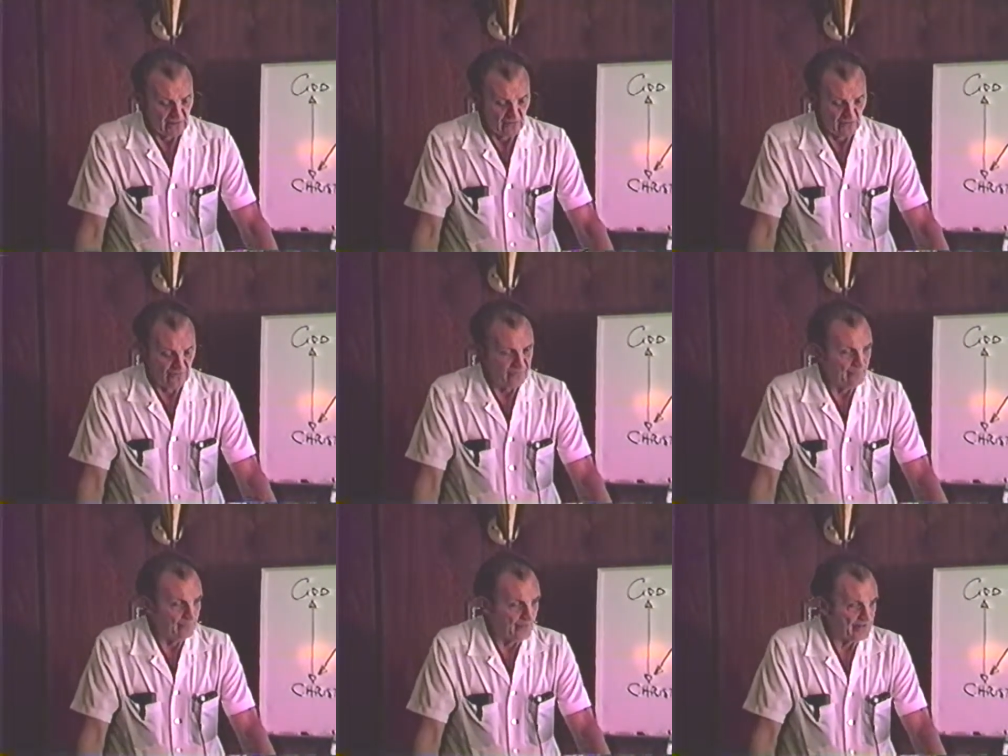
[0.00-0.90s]
or
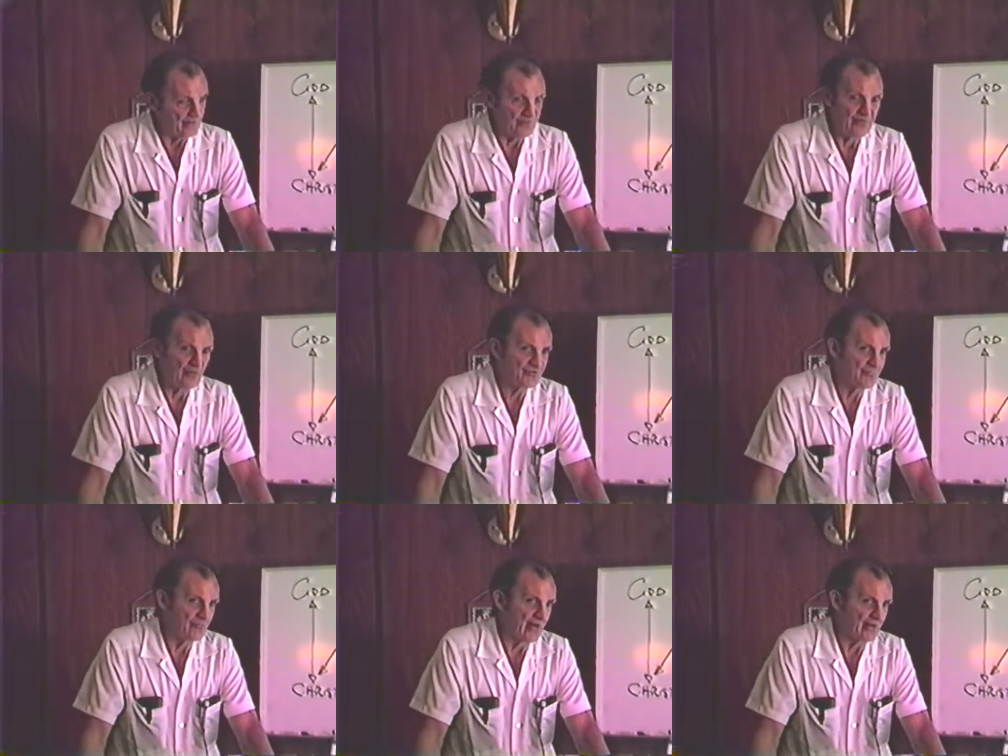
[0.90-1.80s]
based on a false
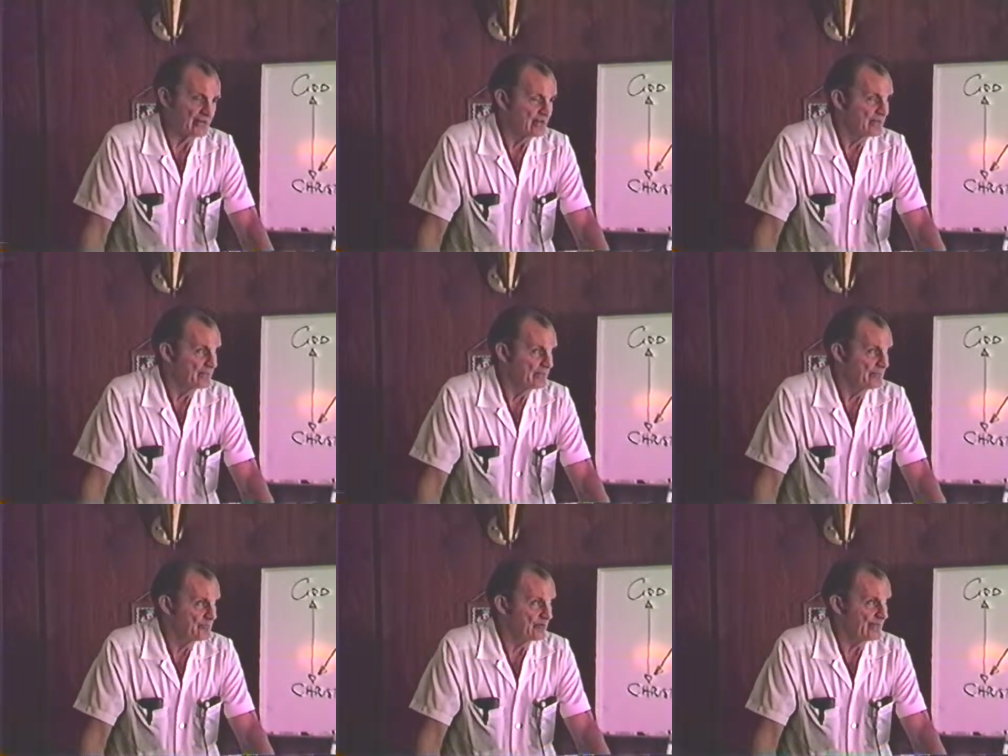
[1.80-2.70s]
morality, let
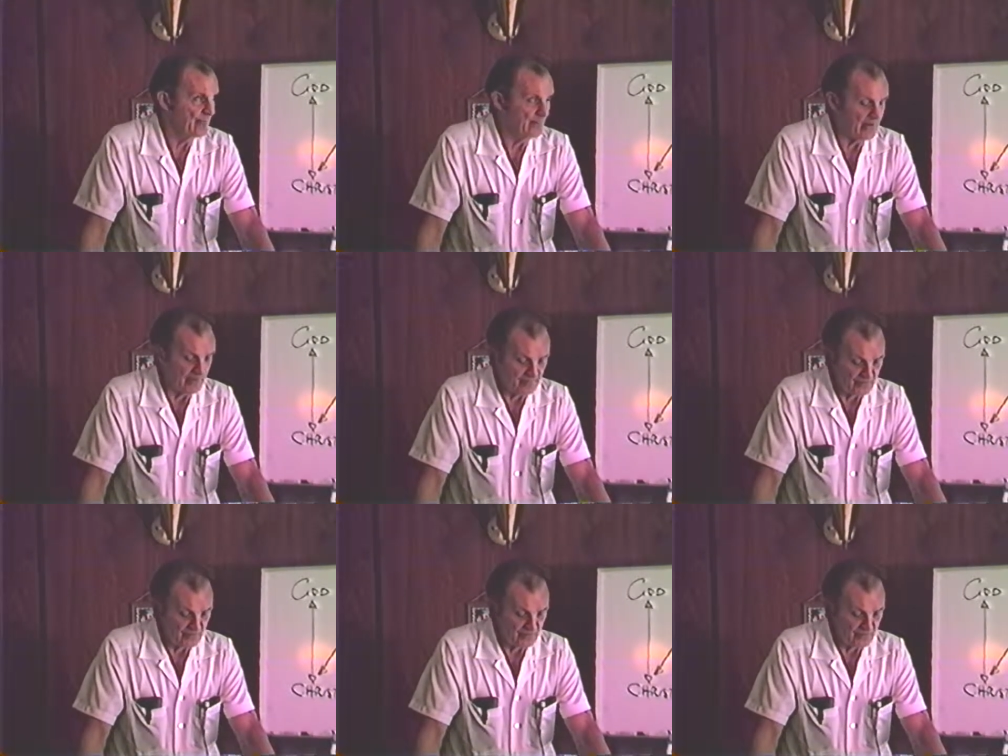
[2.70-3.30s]
me put it that way,